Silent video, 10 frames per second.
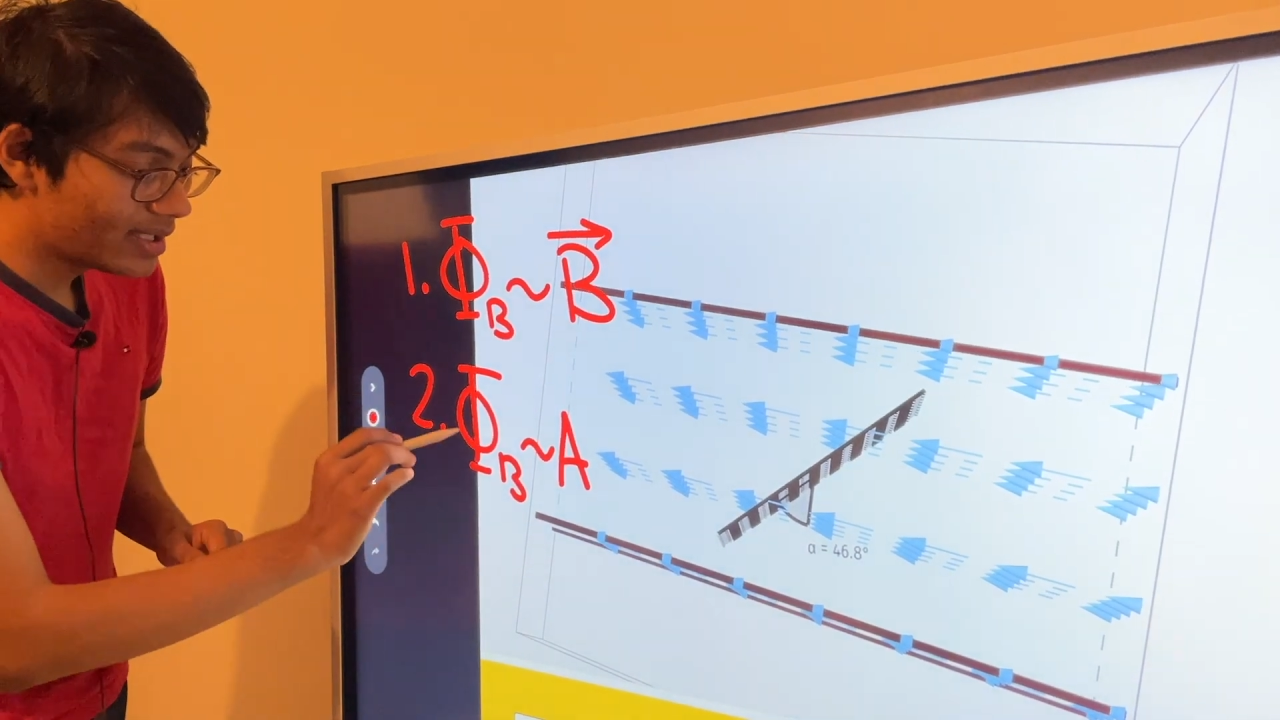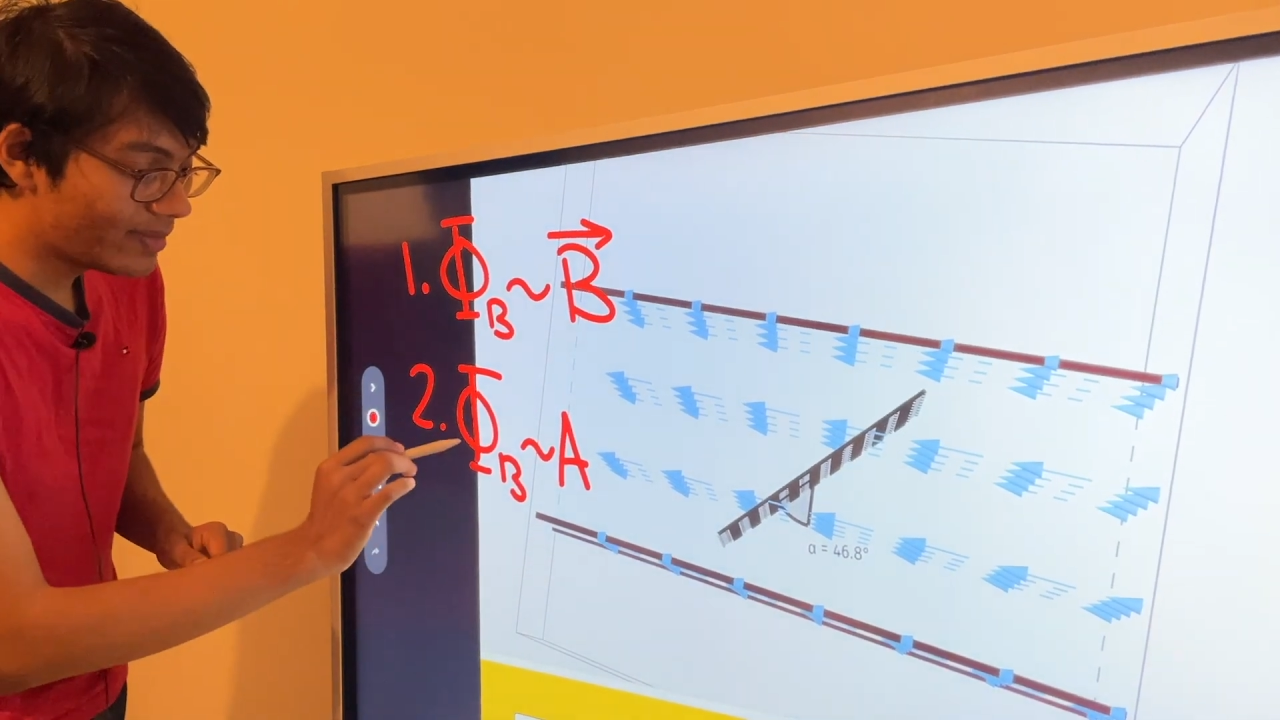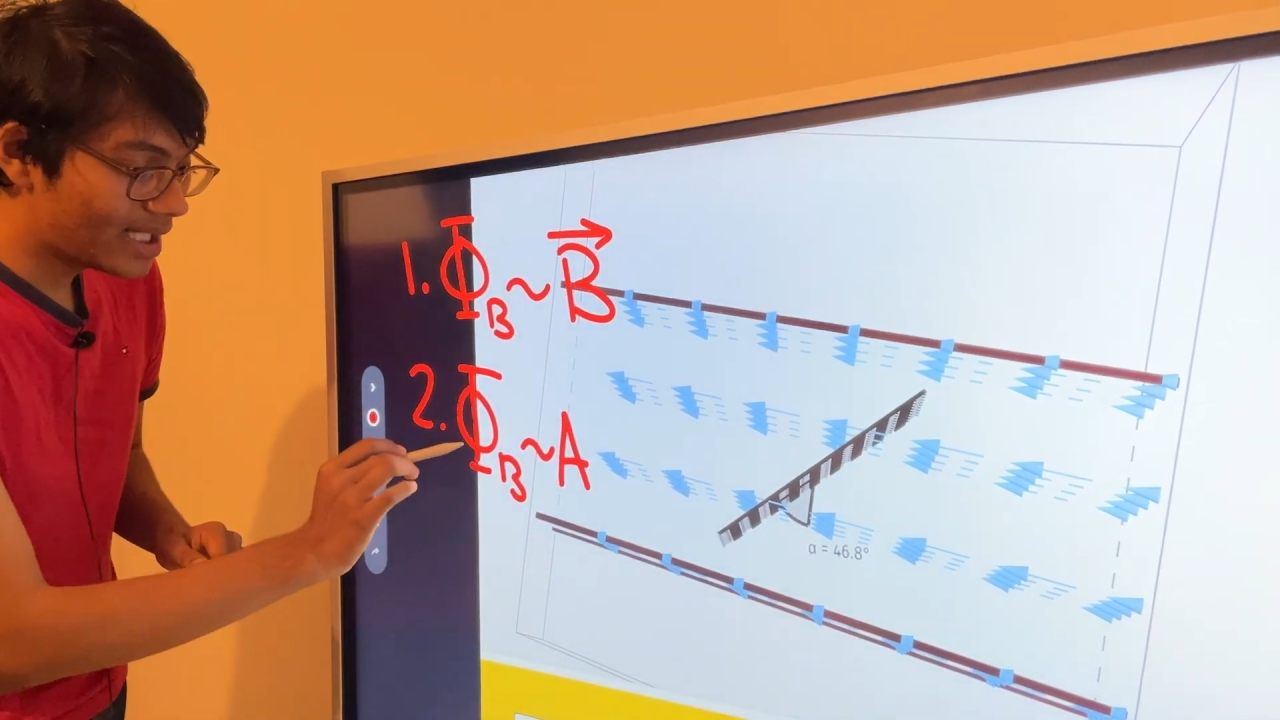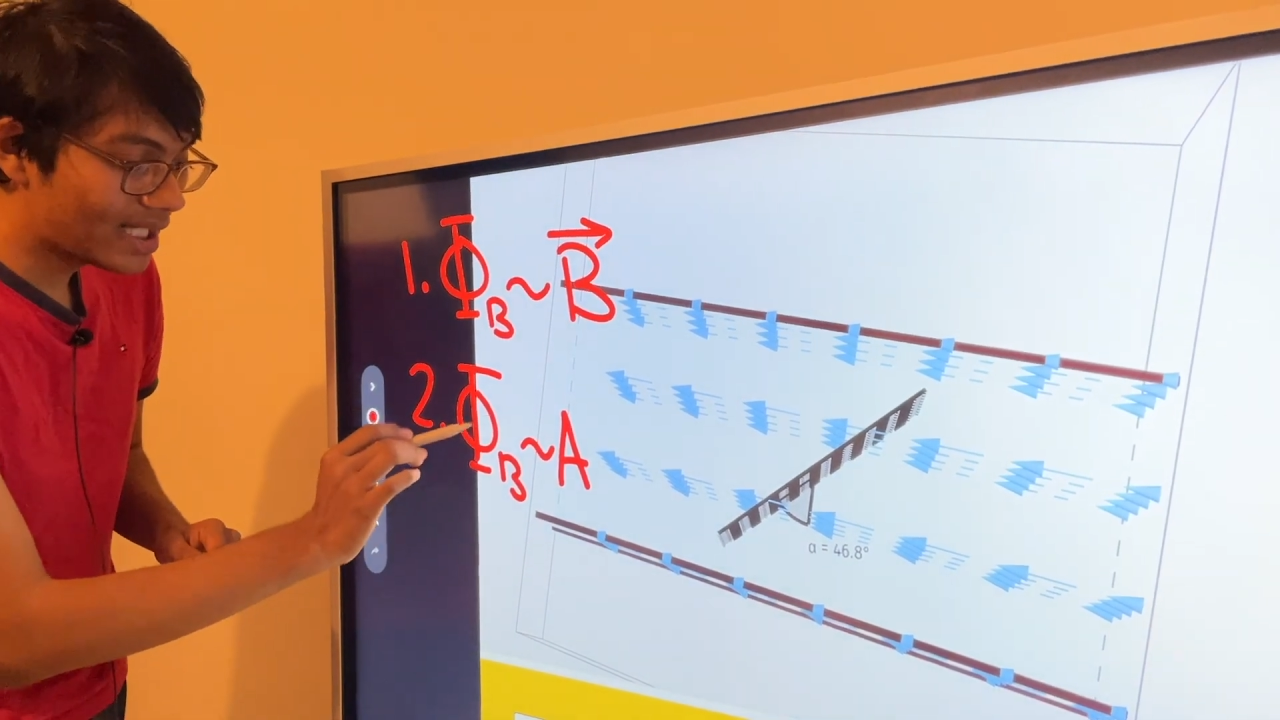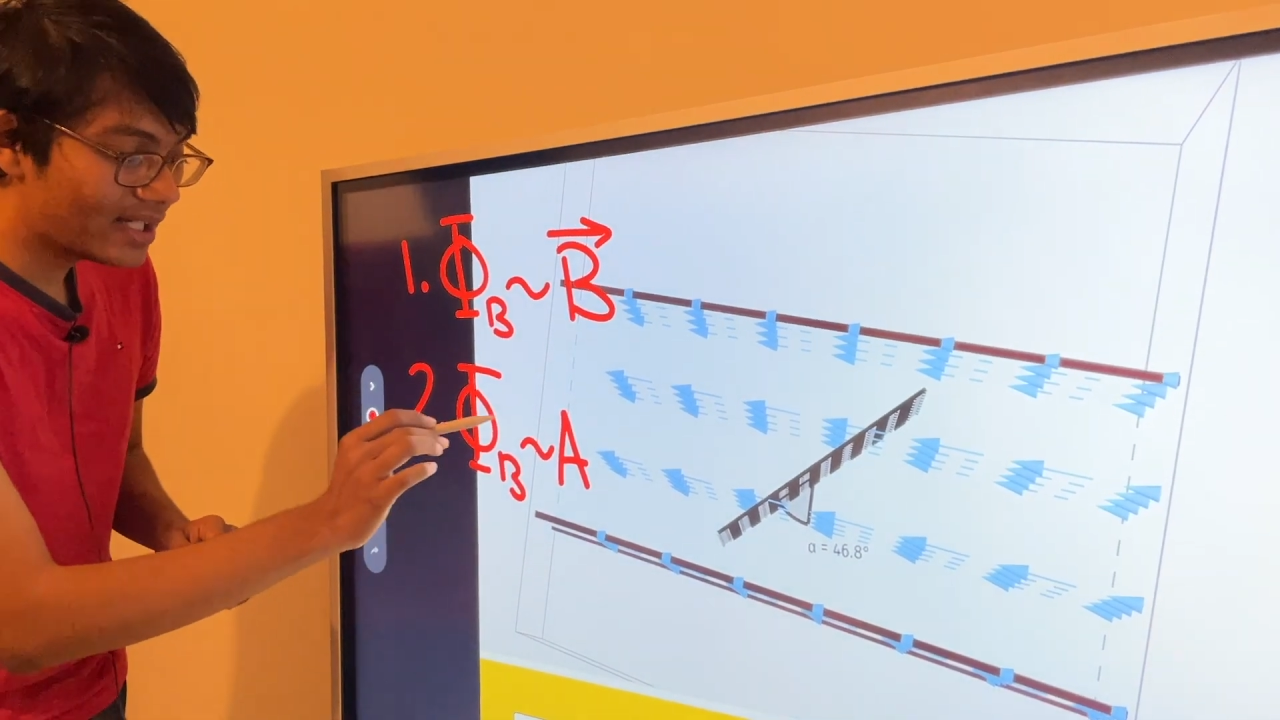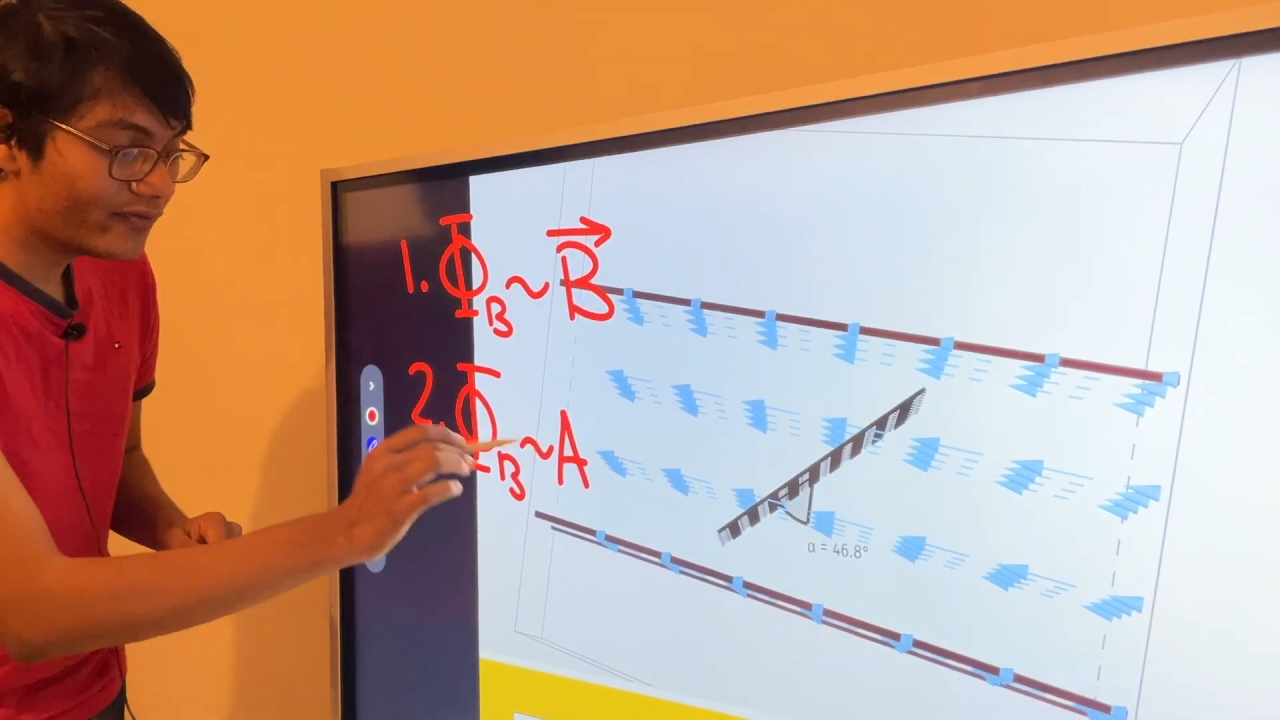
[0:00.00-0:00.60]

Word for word: magnetic